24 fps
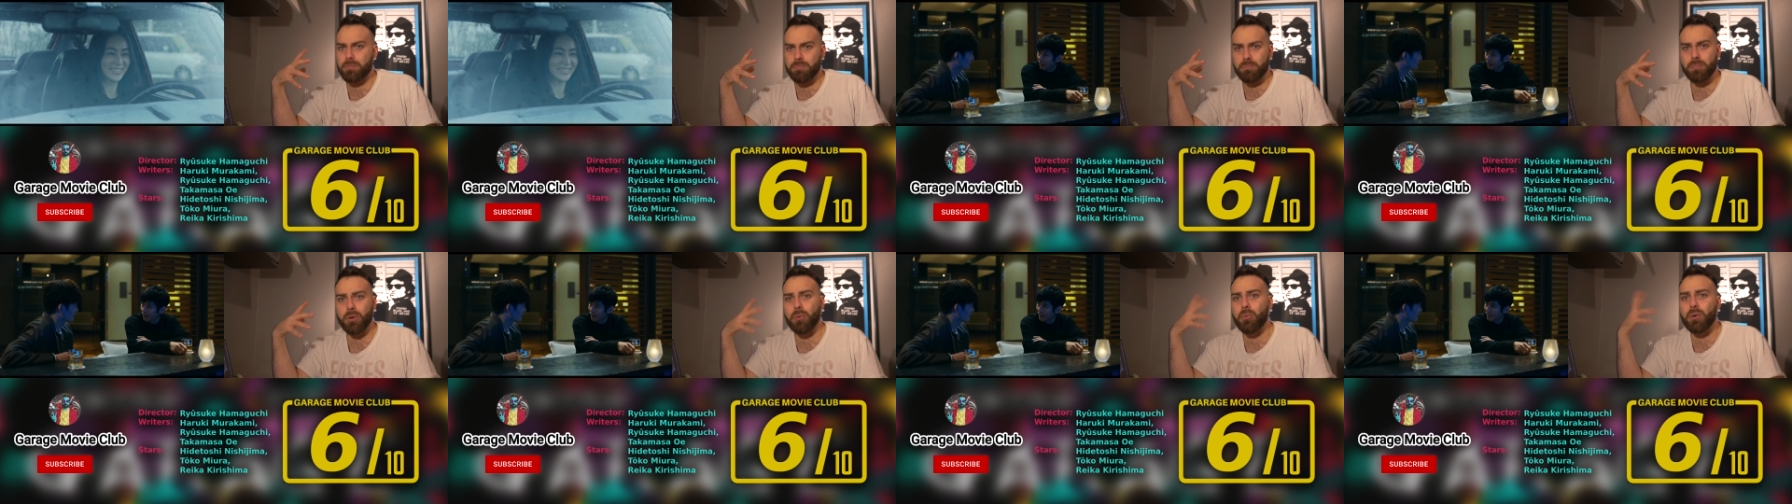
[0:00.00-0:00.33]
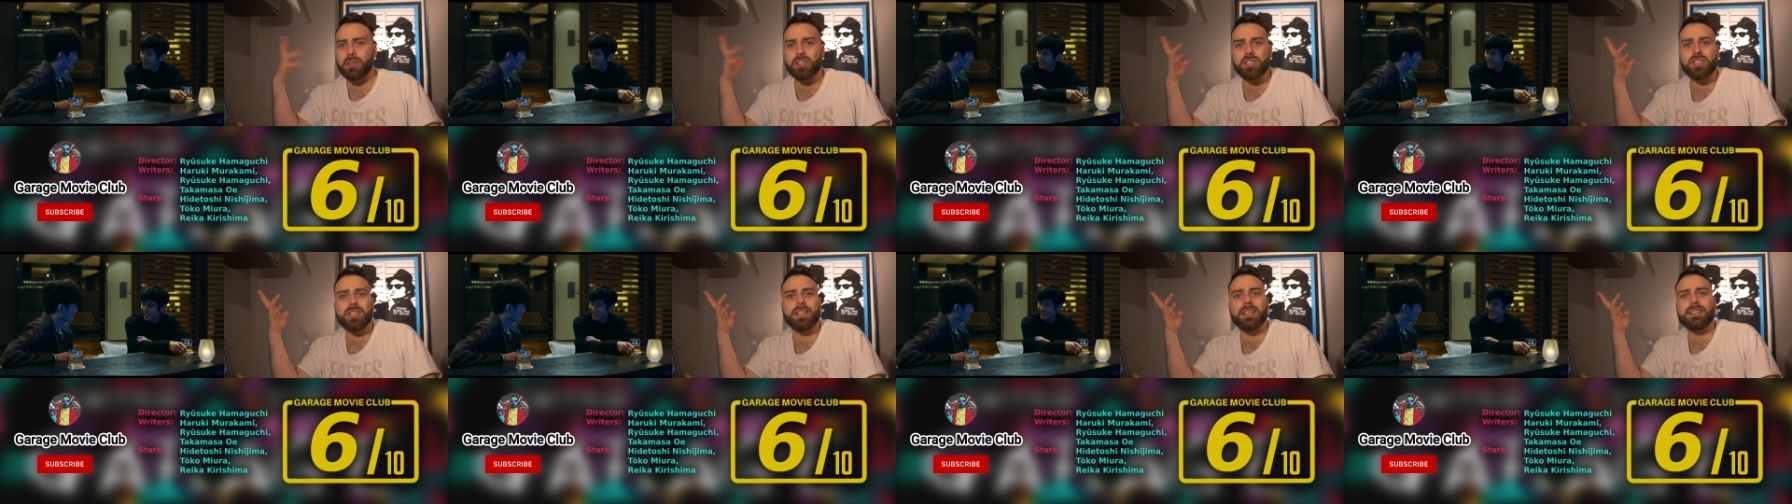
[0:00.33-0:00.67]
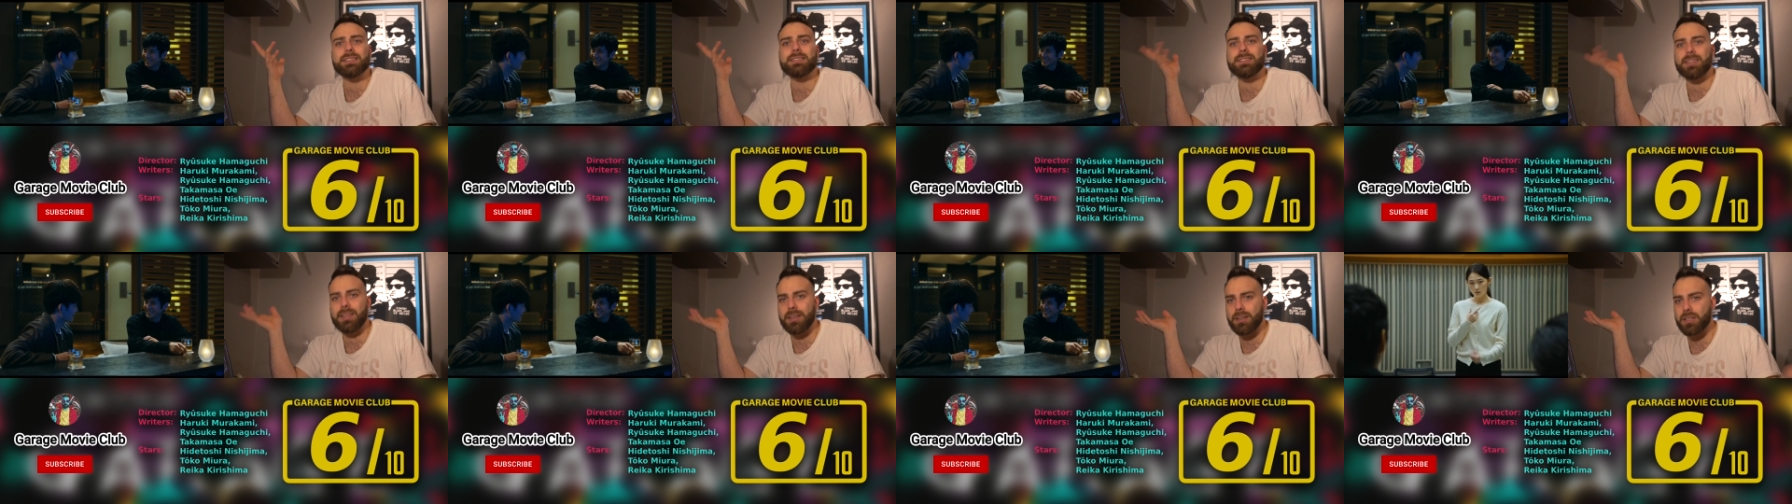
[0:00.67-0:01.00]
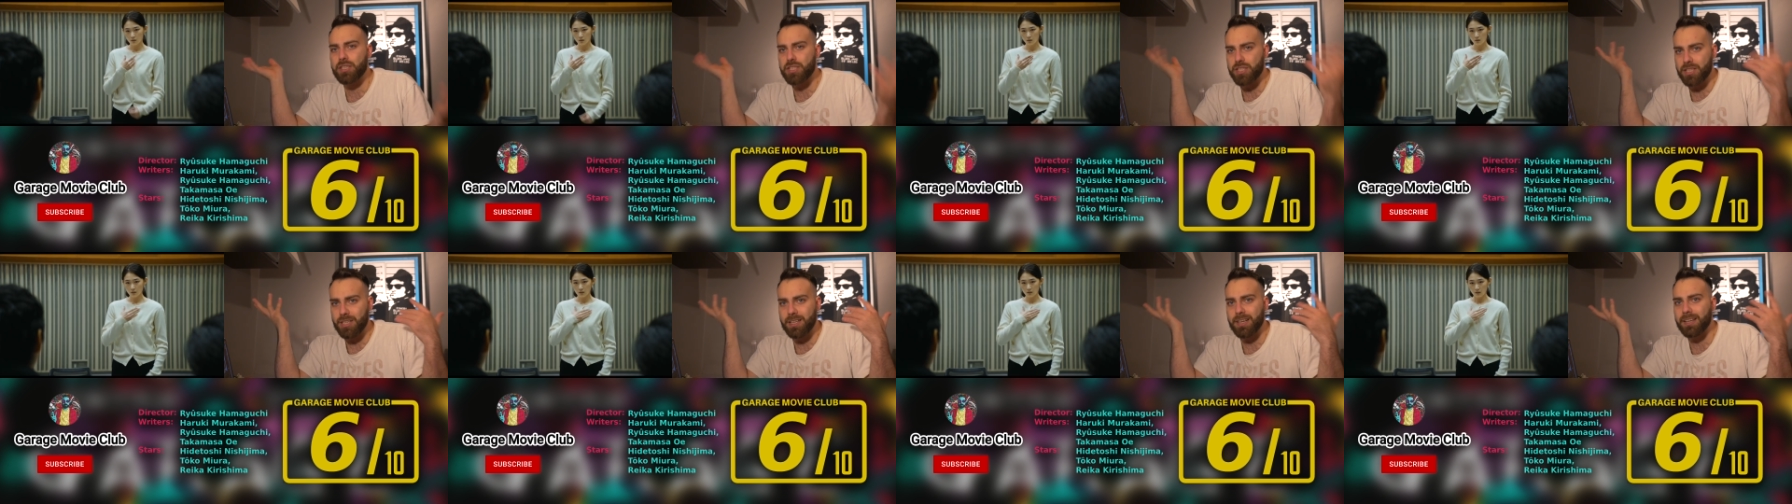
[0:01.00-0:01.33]
But when she is there,
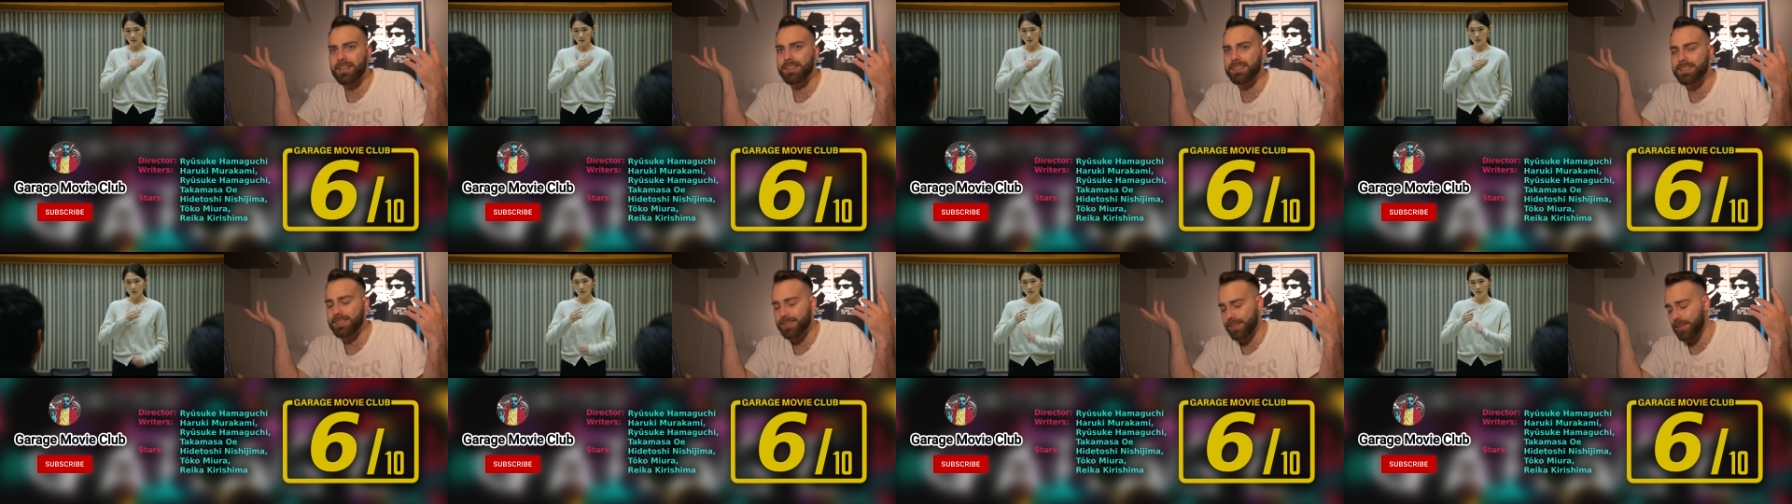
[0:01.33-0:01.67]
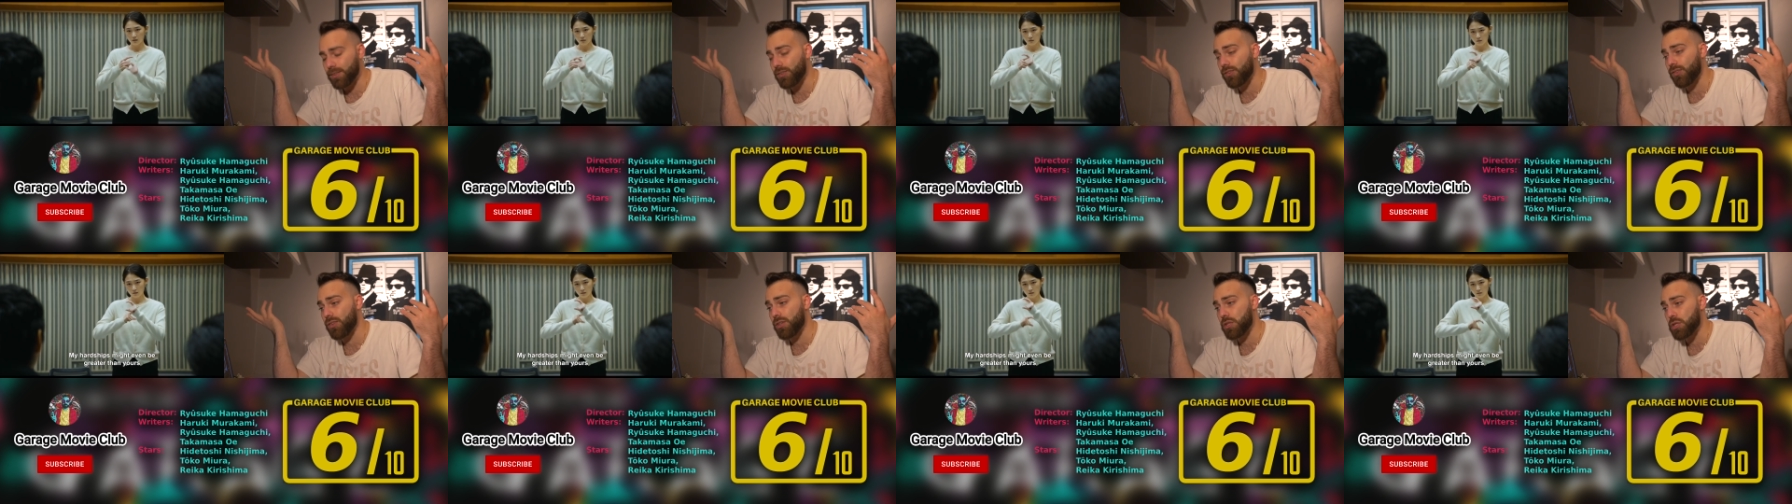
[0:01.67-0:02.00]
she kind of steals the